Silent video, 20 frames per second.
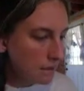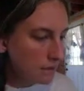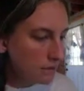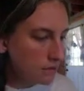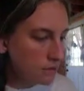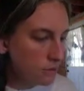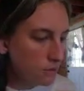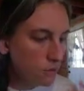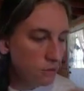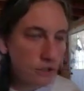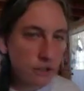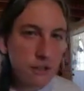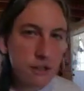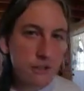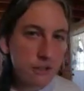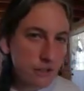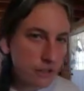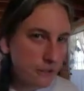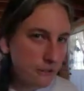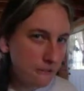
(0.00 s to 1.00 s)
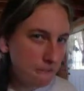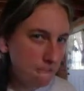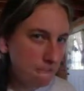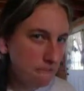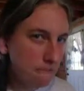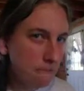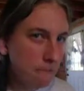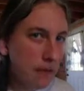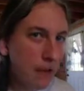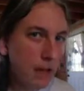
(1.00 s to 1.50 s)
So there are some
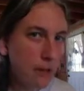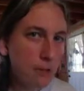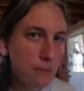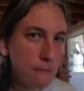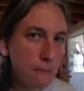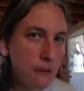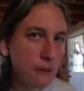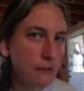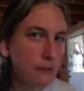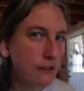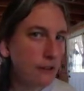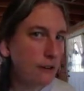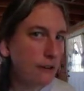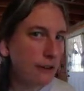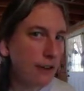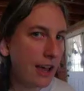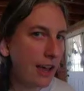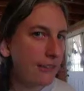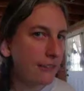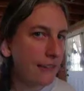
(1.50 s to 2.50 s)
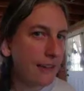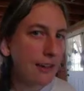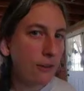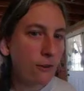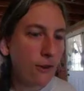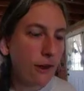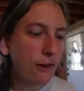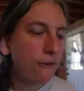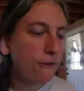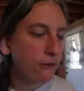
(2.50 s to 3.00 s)
houseplants that are not that
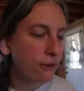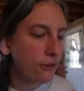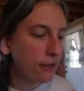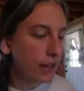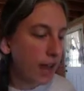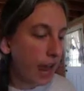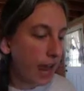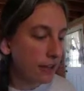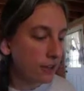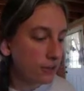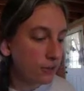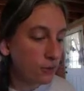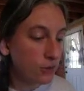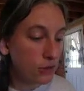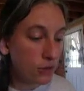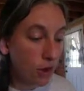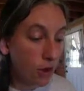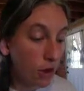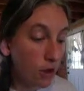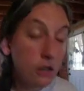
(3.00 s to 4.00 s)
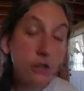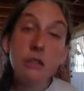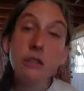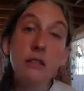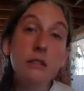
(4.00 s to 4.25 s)
great for cats or dogs.